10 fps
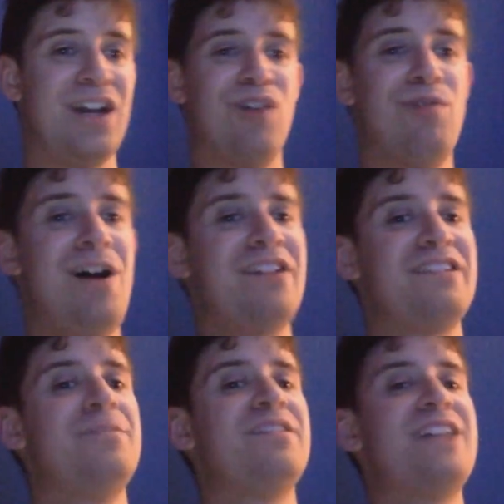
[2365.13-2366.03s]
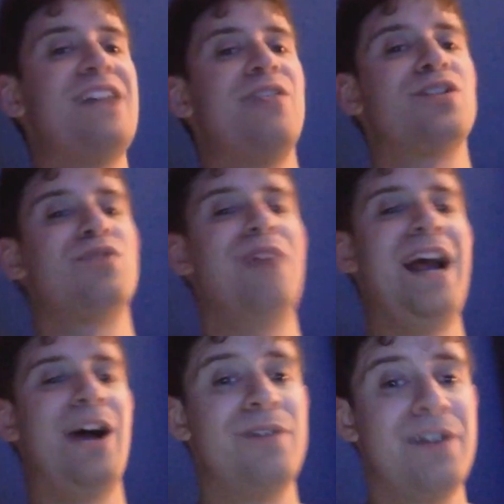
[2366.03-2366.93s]
Ron Simmons then looked
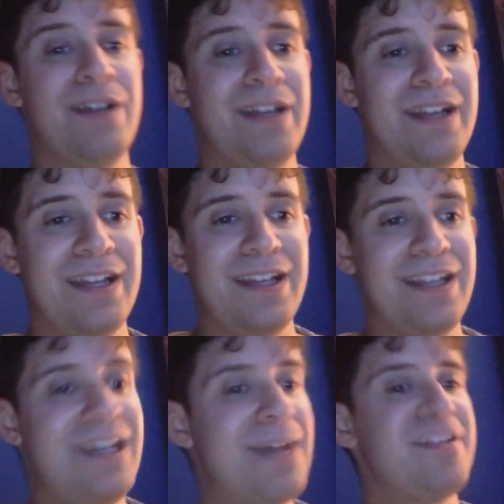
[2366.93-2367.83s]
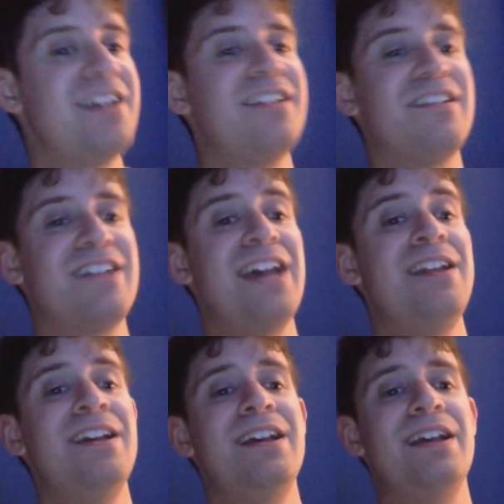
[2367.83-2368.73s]
around. He kept shaking his head
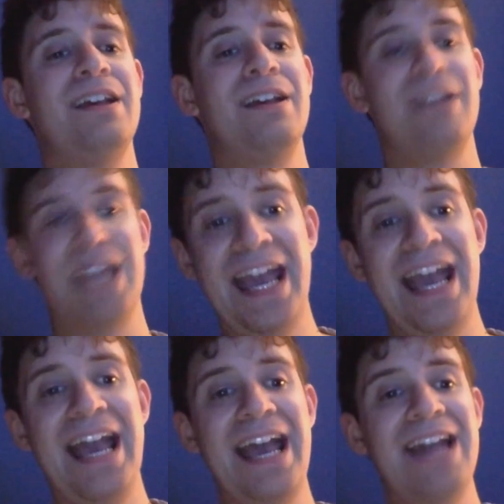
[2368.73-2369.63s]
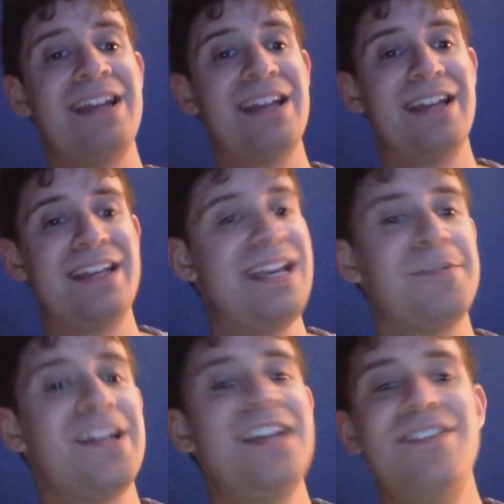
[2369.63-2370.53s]
and he
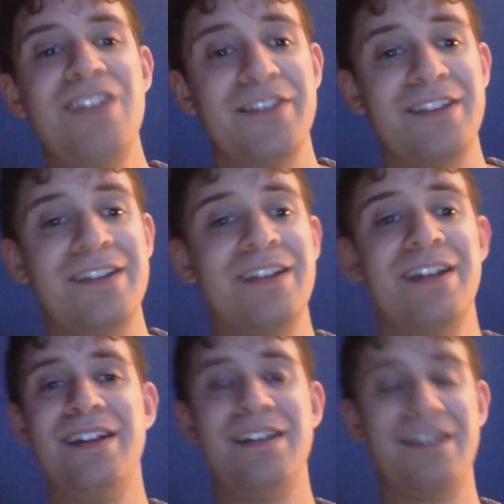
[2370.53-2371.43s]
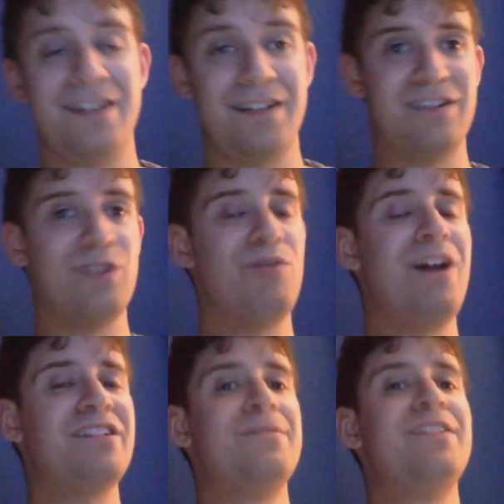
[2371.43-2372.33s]
kept saying nothing. So
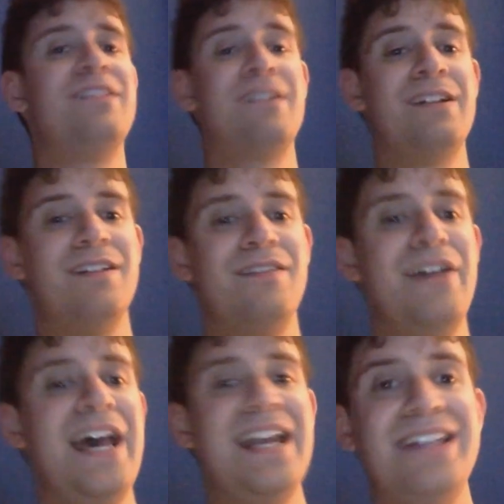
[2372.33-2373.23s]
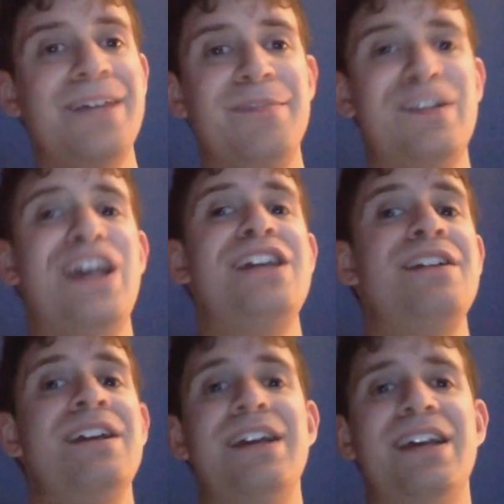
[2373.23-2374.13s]
Ron Simmons then ended up saying
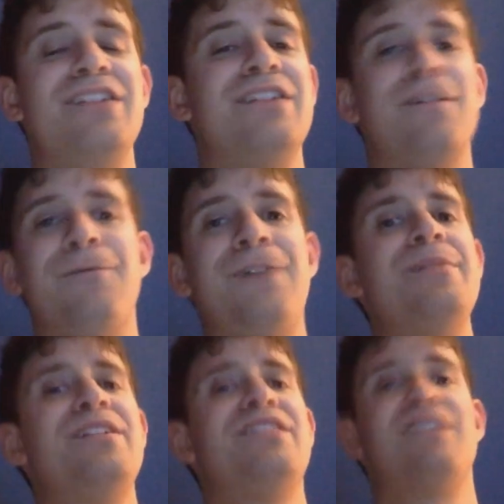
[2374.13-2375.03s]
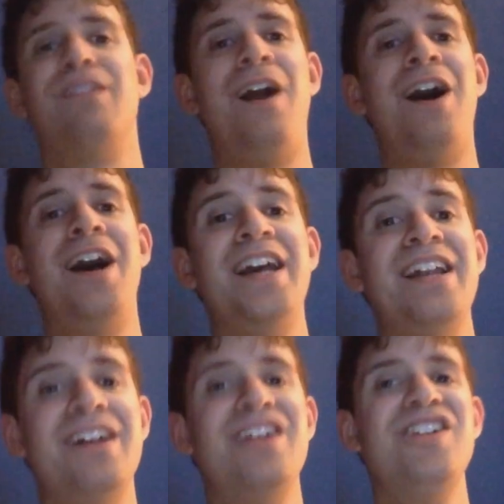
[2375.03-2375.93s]
his famous line,
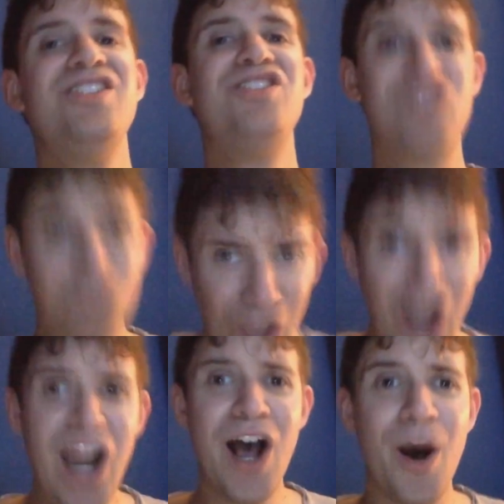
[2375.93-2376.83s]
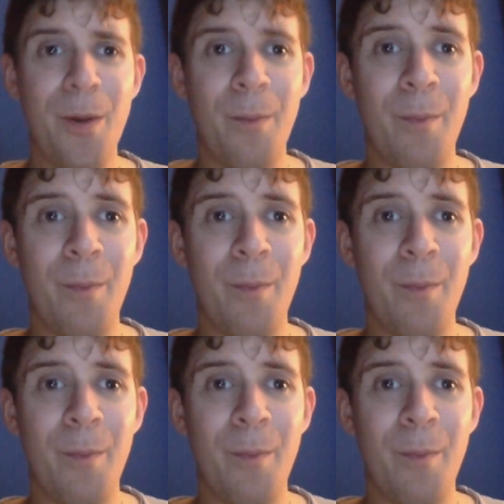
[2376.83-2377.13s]
Damn!